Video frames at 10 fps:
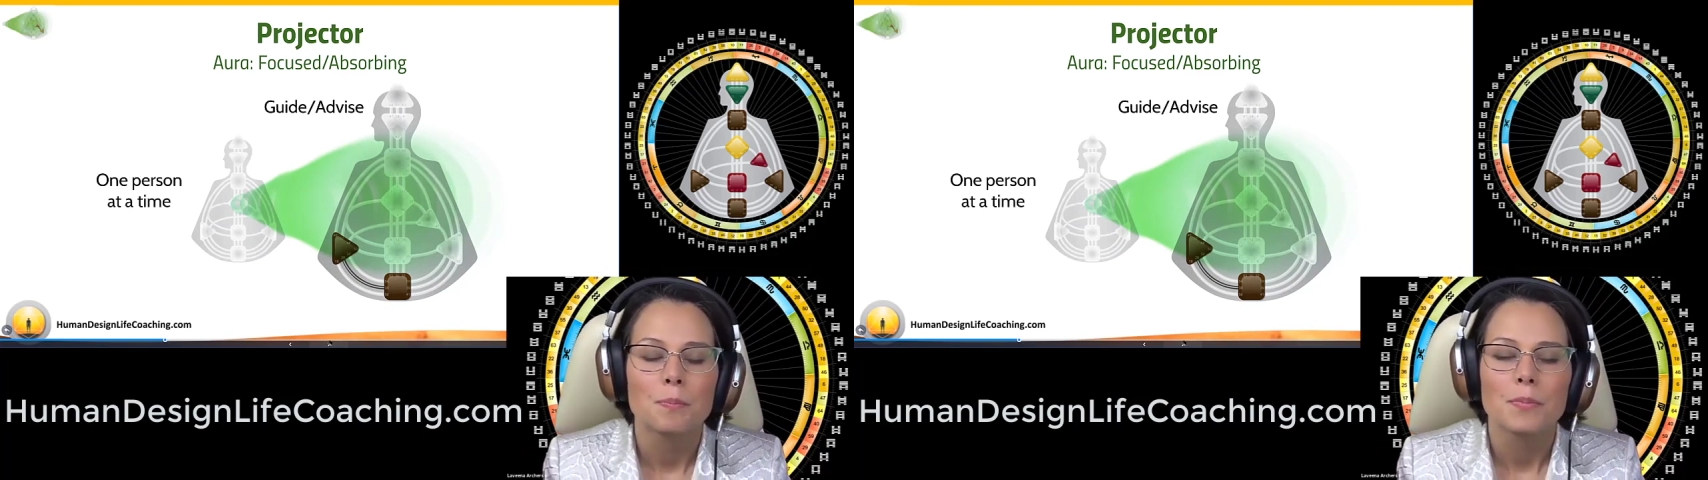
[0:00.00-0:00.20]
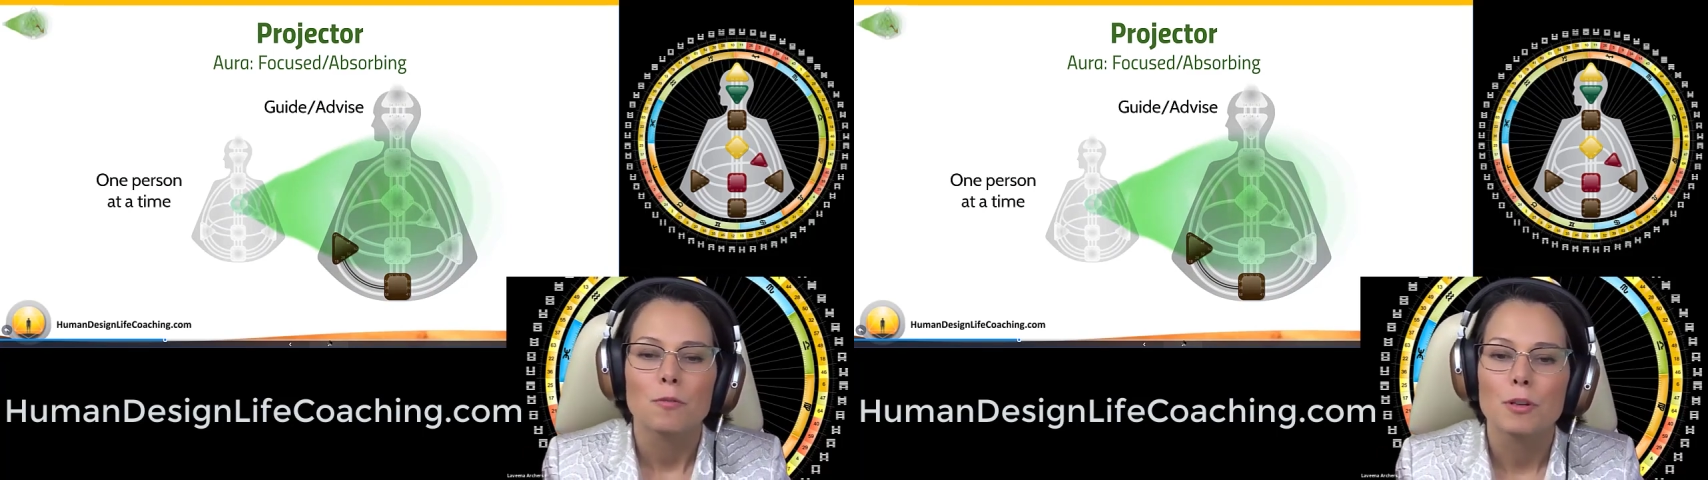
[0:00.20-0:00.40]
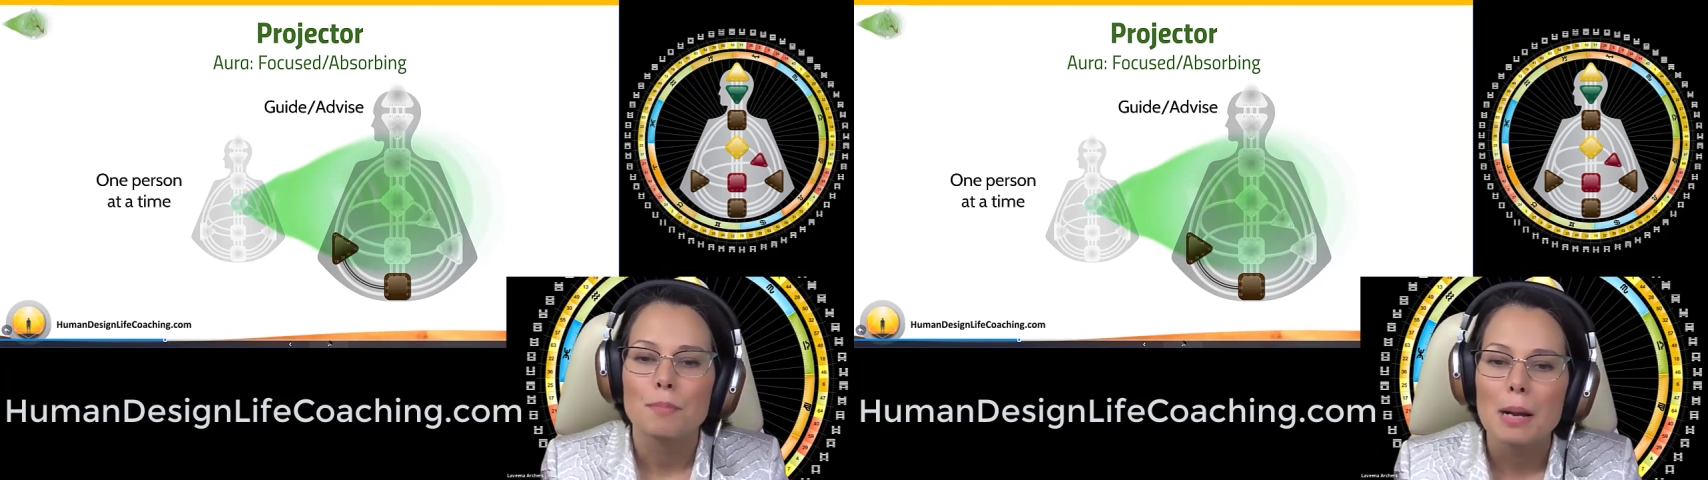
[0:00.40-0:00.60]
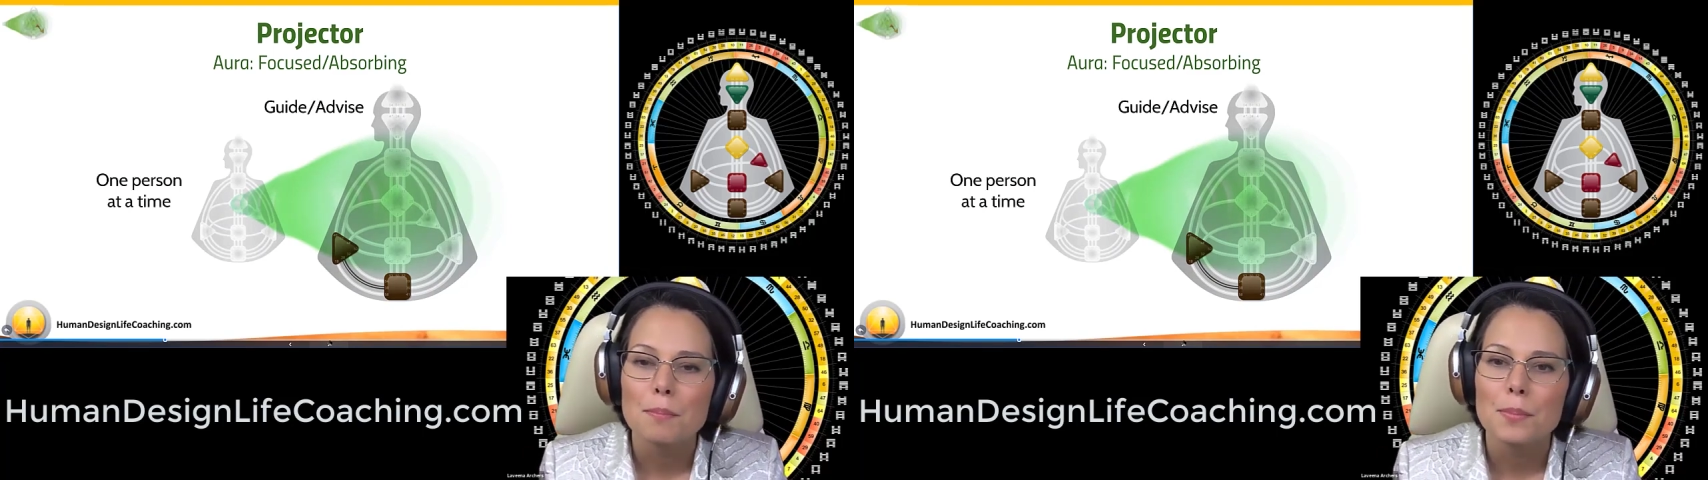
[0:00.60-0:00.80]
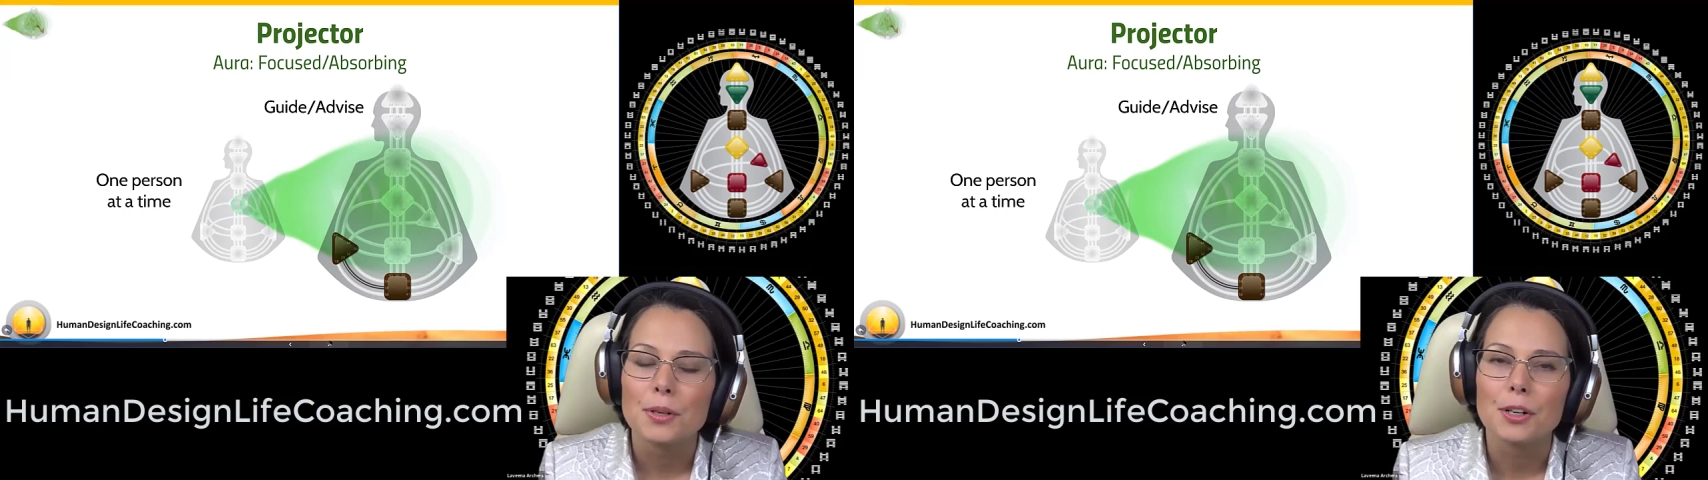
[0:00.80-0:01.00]

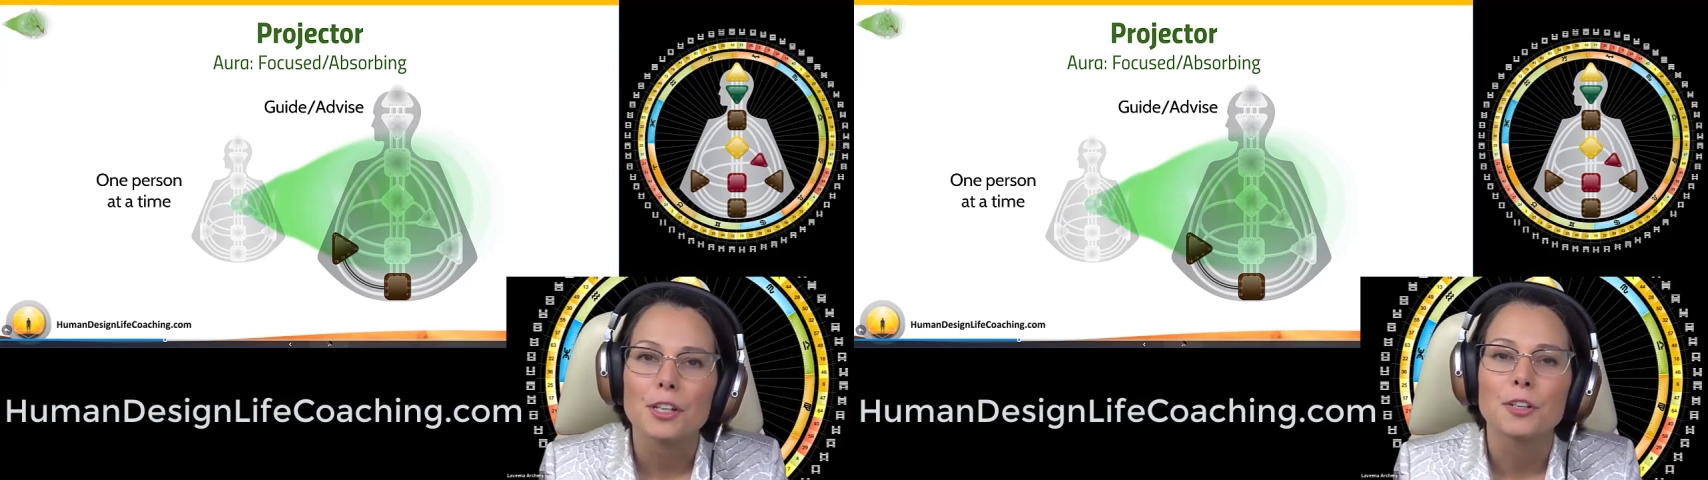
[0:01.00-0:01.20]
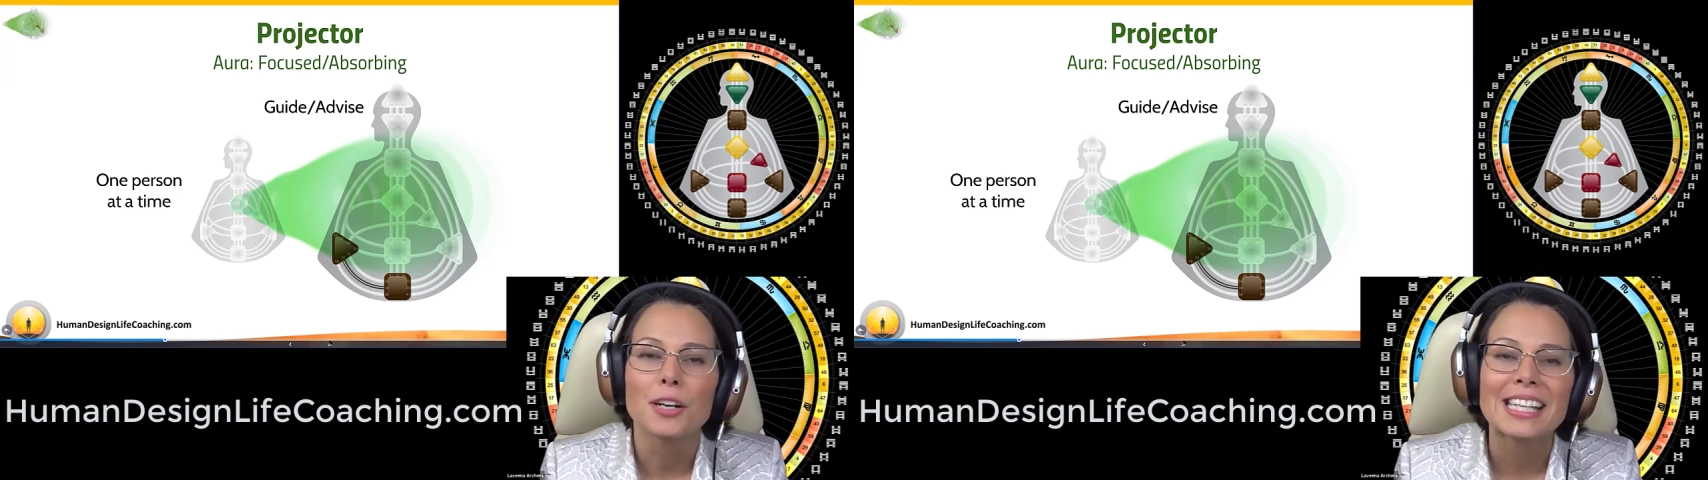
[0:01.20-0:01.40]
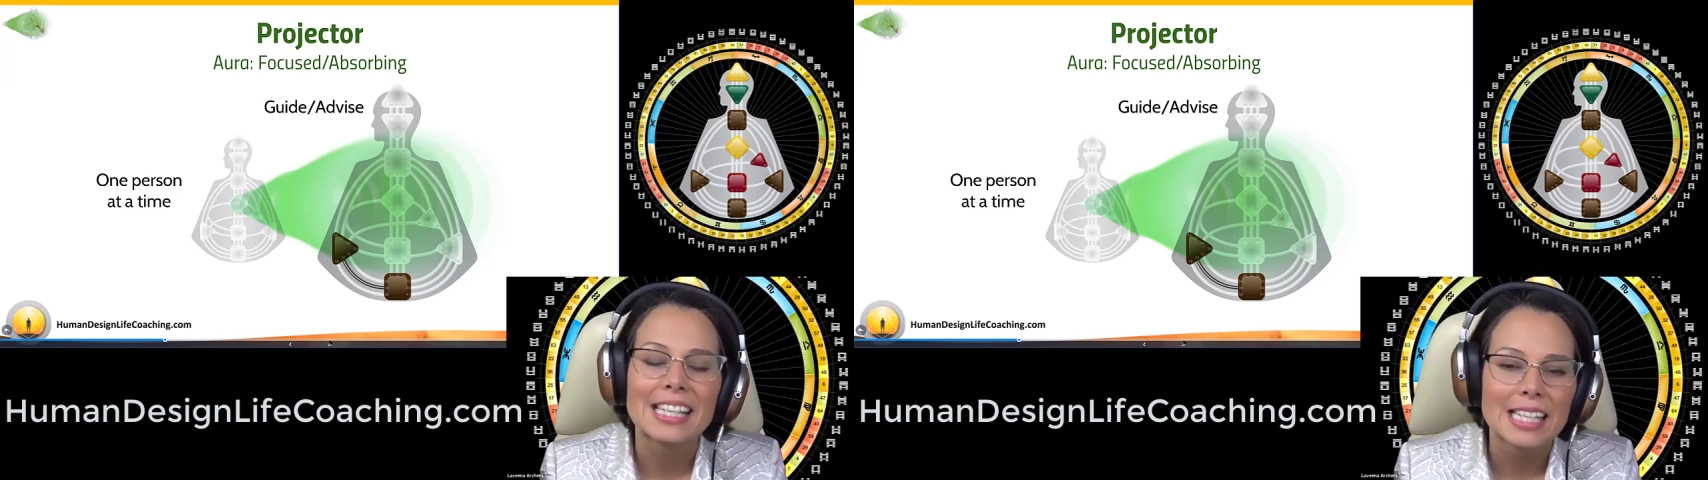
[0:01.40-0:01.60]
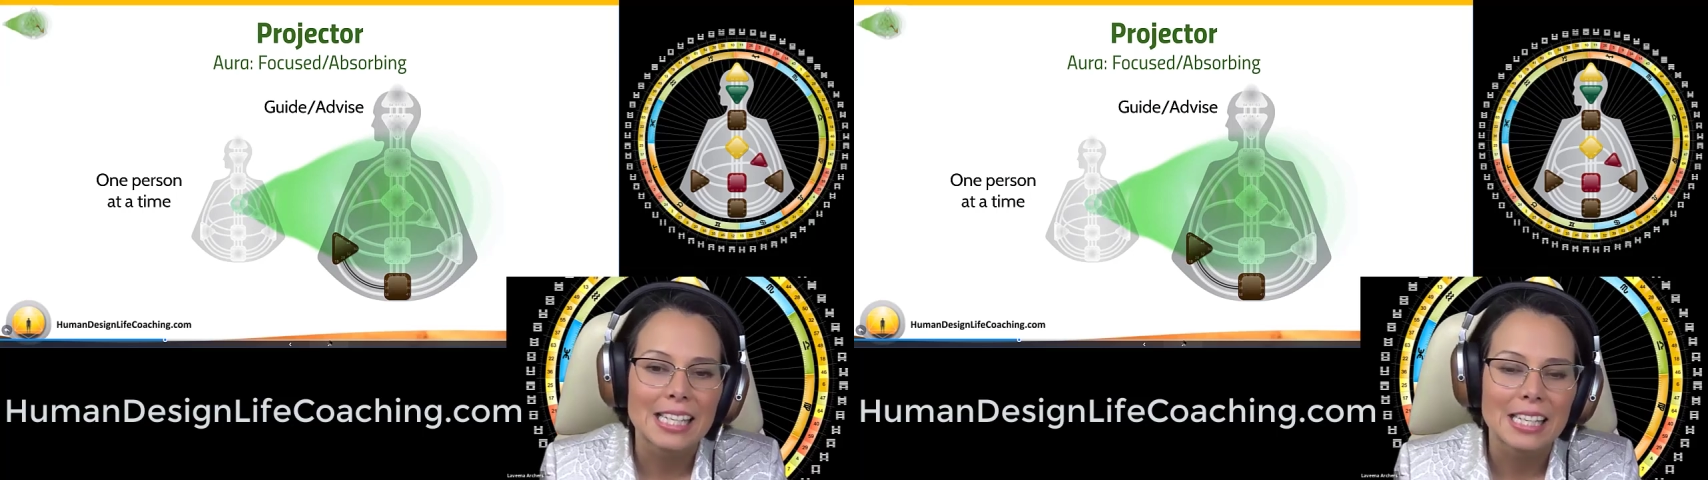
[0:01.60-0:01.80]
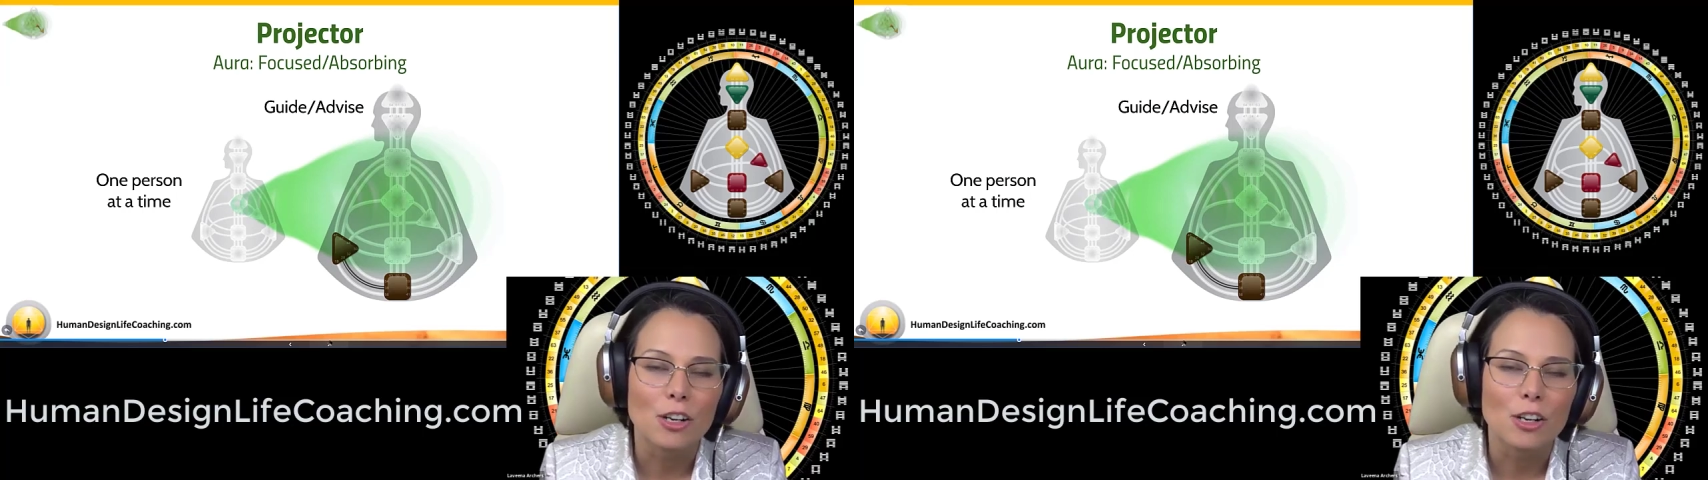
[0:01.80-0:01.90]
Remember, your key,